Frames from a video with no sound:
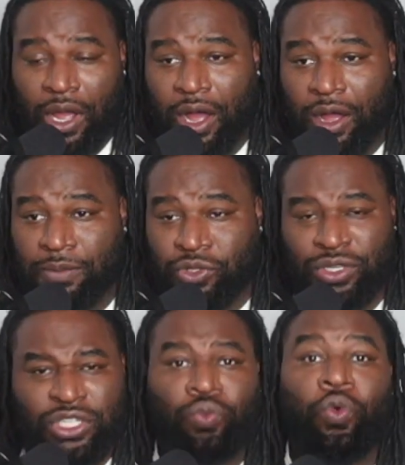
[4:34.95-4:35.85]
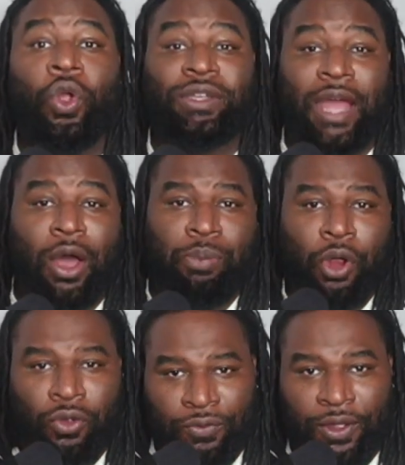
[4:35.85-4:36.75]
So it just worked out
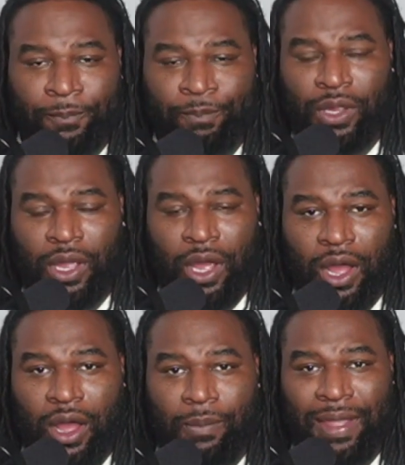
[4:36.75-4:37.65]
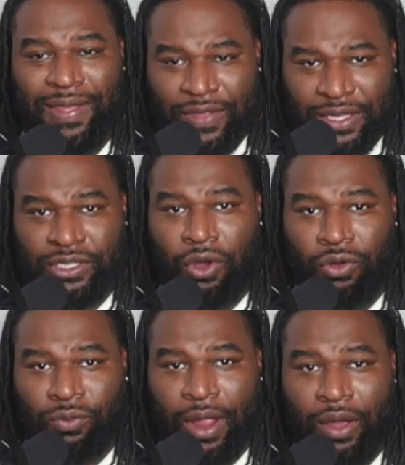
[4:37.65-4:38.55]
perfect in this
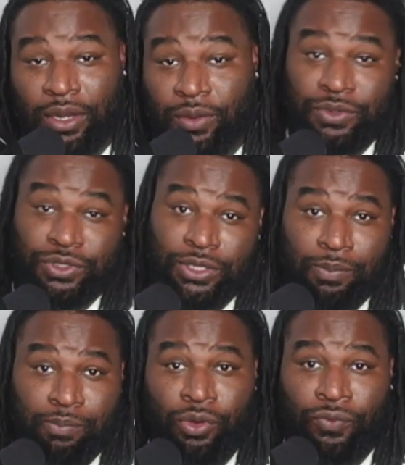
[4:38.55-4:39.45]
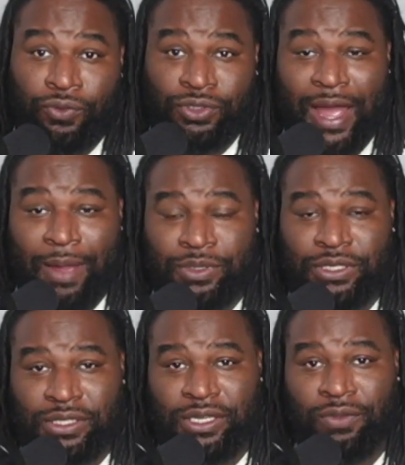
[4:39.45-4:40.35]
go round, and it was just a beautiful stoppage
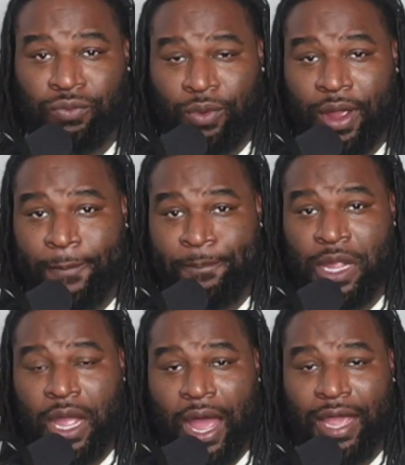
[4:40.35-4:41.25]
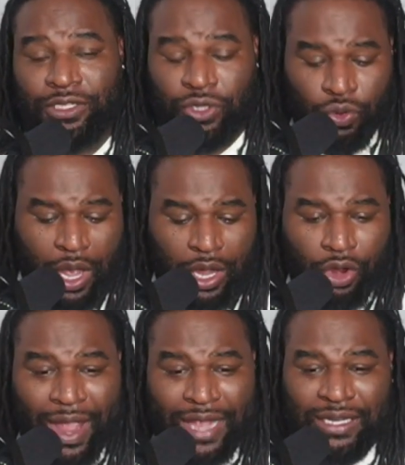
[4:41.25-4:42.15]
in the 10th round. All right, so
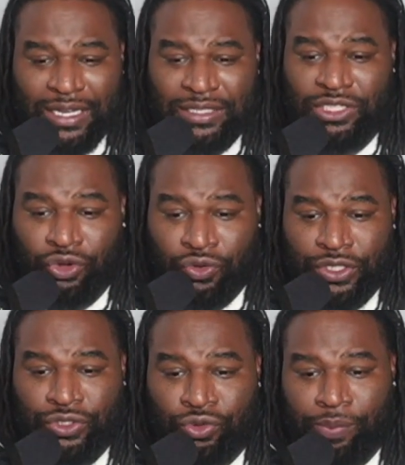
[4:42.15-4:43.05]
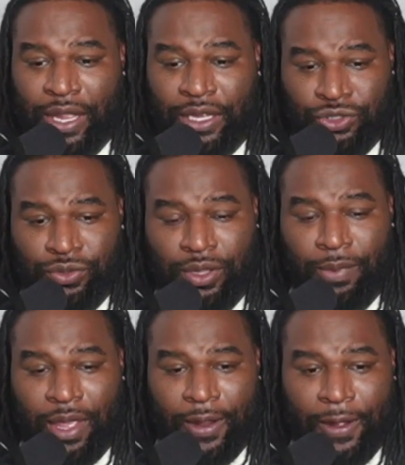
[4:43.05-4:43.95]
congratulations to Chris Eubanks Jr.,
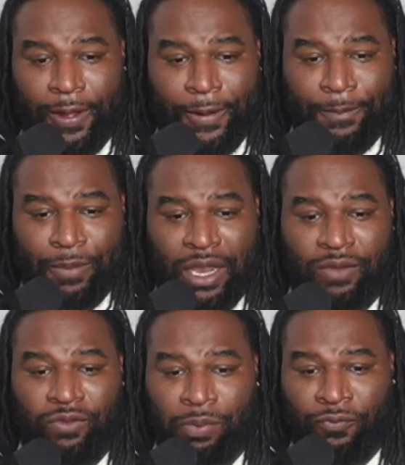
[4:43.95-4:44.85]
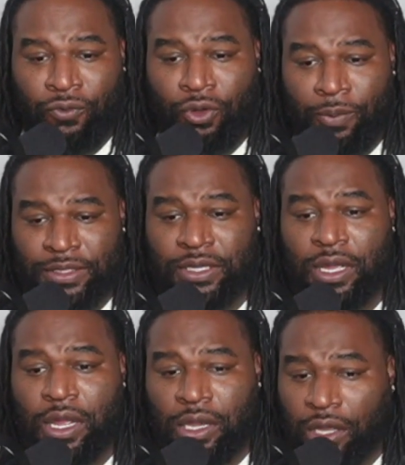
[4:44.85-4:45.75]
man. Hell of a performance.
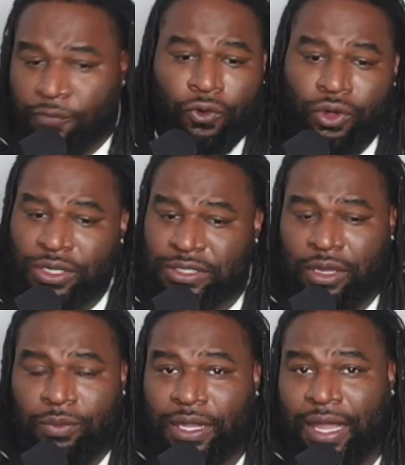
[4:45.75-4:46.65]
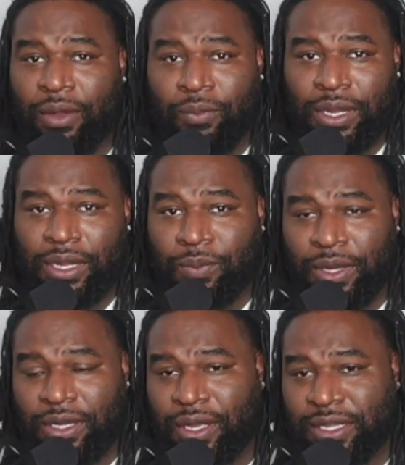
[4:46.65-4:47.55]
Looking forward to seeing what
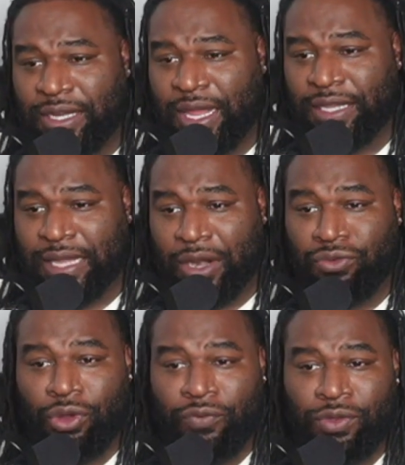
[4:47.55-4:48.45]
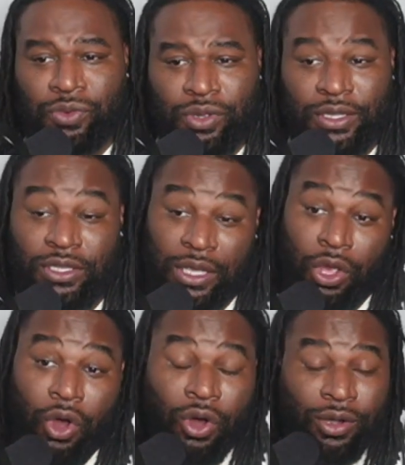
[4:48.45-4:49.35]
he does next. I don't know if he
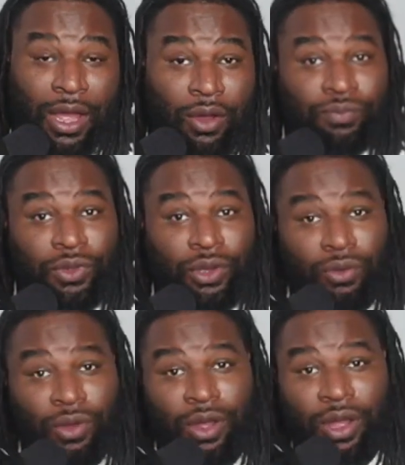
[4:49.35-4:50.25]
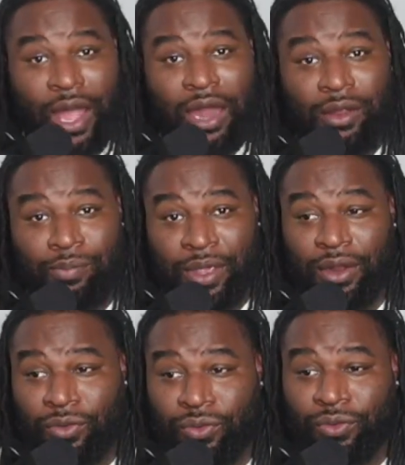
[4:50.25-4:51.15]
called out, you know, Conor
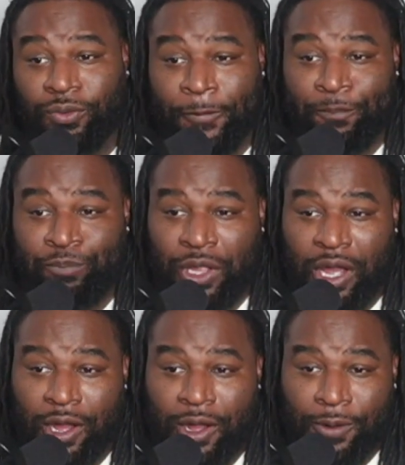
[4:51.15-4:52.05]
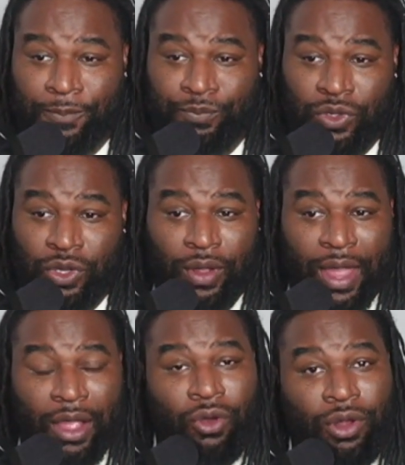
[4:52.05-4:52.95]
Benn, who you know,
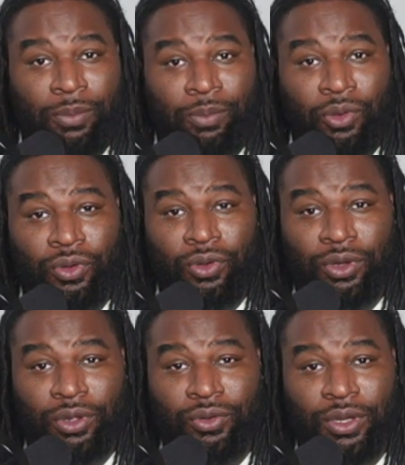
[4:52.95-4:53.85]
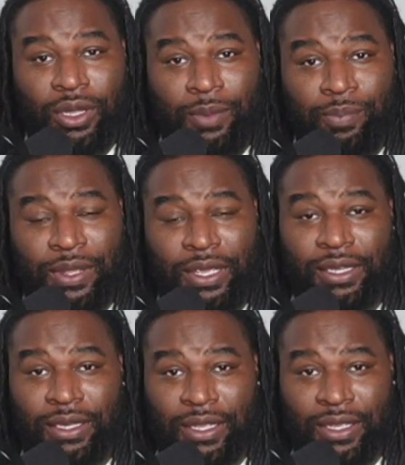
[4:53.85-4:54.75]
got caught up on
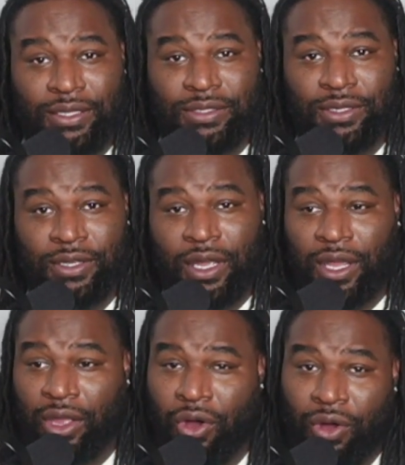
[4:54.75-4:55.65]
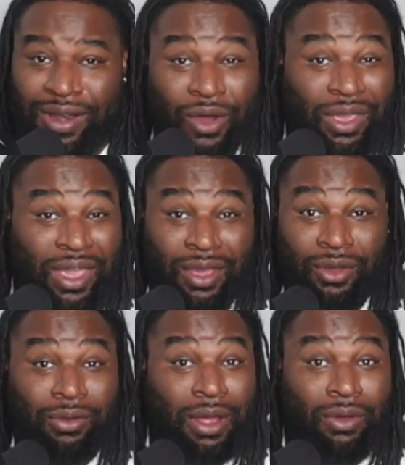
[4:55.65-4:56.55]
PEDs. He called out
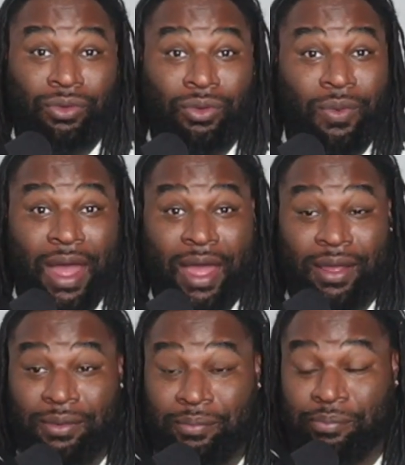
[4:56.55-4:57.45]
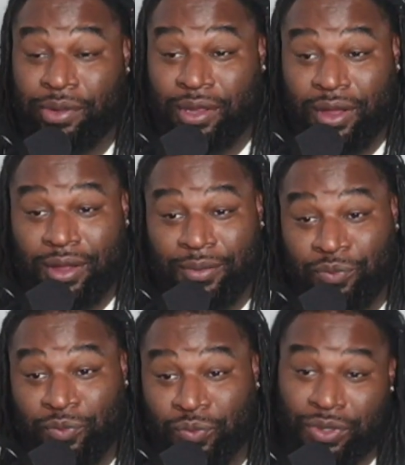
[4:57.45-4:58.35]
Kale. I don't know why, but
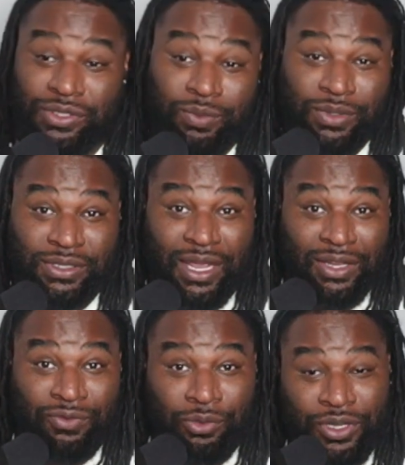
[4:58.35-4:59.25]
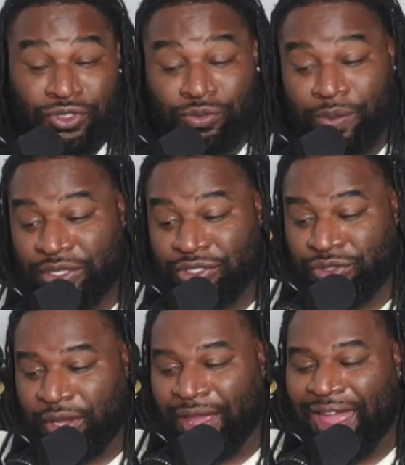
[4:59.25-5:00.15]
we'll see what's next from Chris Eubanks
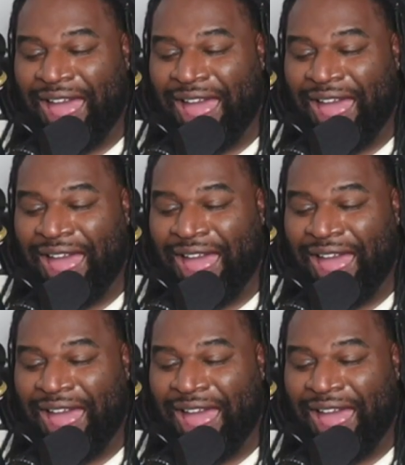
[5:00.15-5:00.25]
Jr.